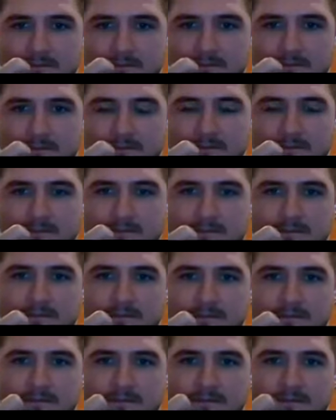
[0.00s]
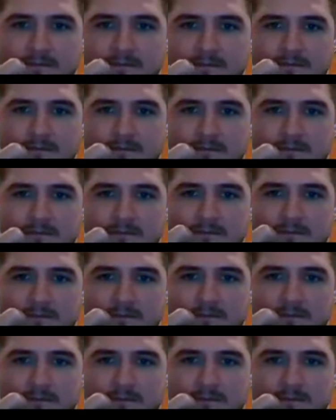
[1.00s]

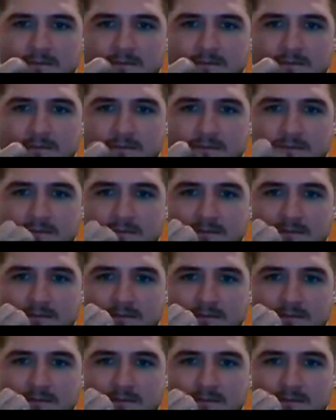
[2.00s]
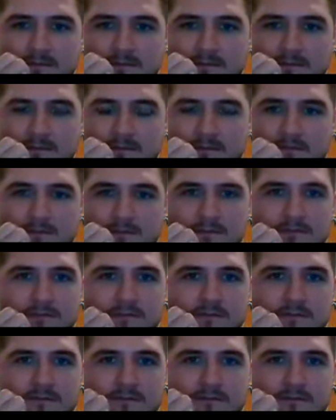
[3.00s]

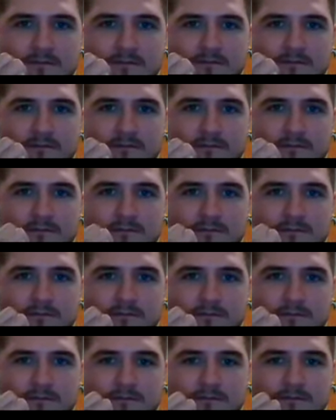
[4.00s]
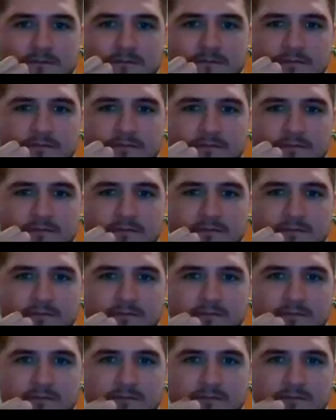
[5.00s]
[no speech]